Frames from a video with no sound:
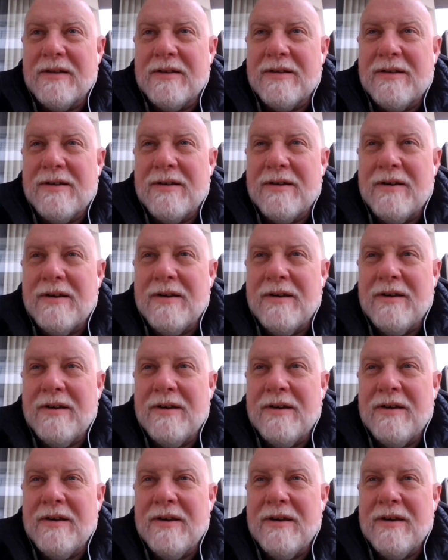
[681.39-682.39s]

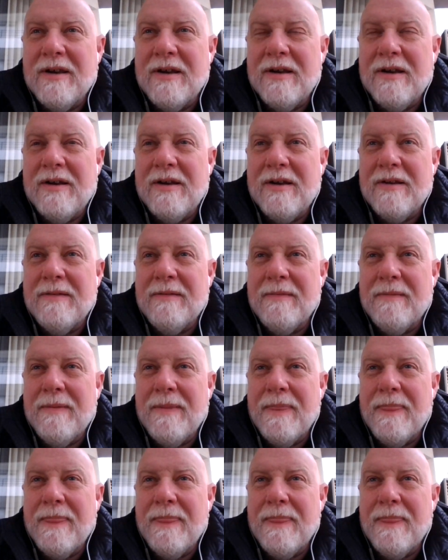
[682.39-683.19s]
(no one is talking)